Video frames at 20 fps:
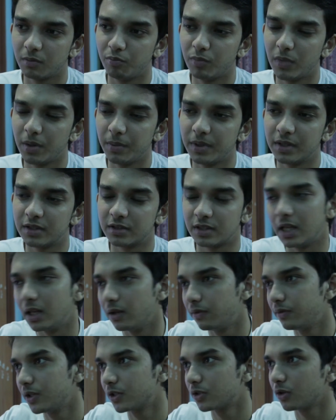maybe
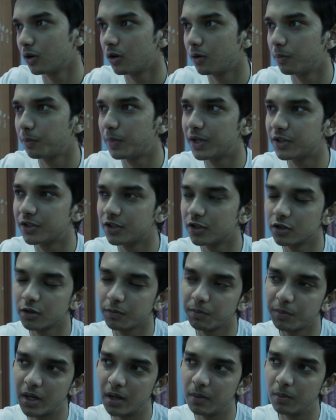selfies or pictures
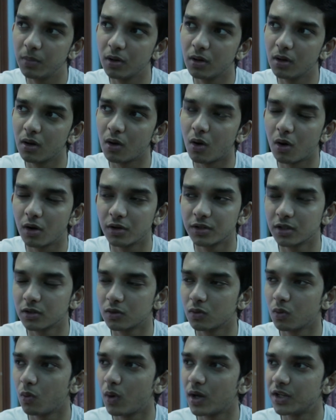of people, or
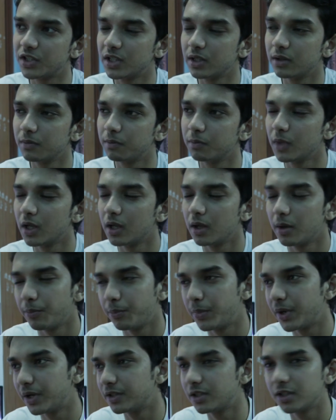just watching
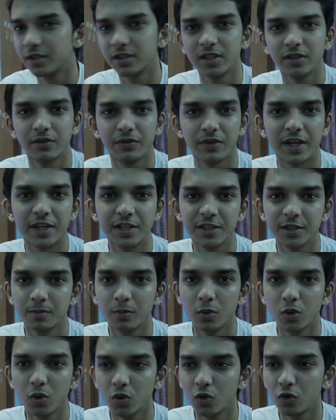pictures in
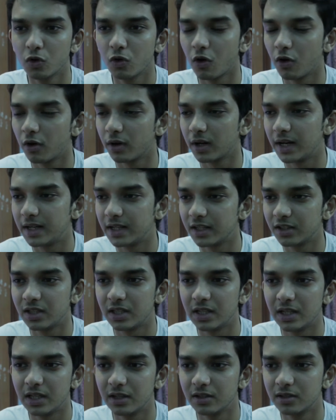Facebook or kind of
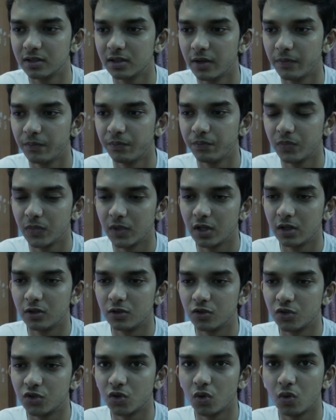things.
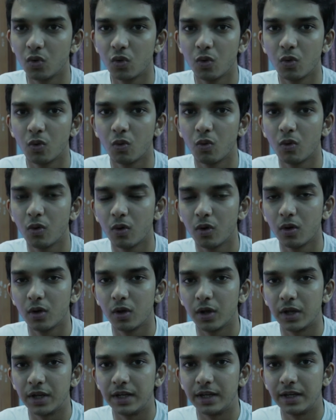So
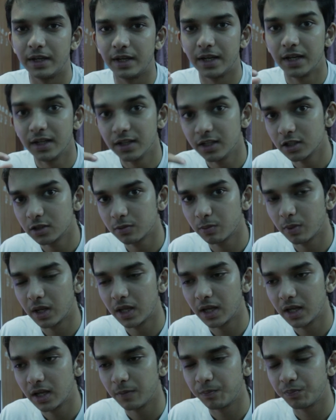in
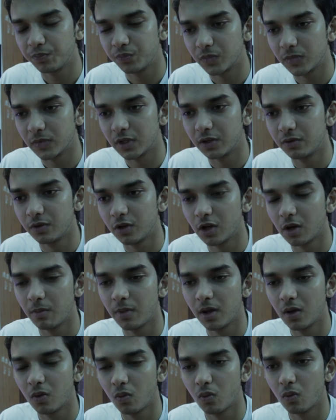display, if you
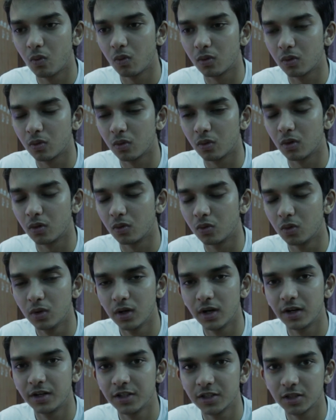have a
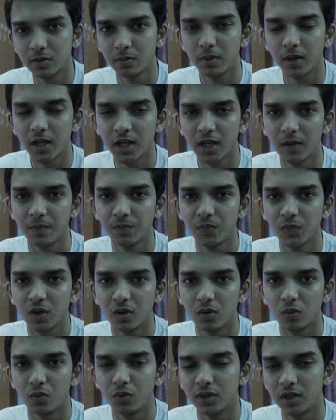cooler display
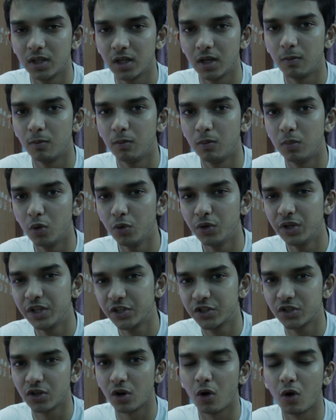with a
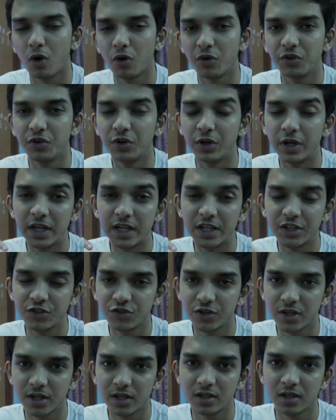bluish or greenish
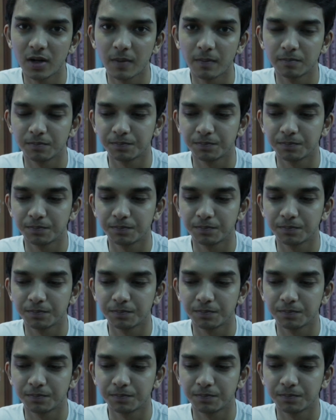tint,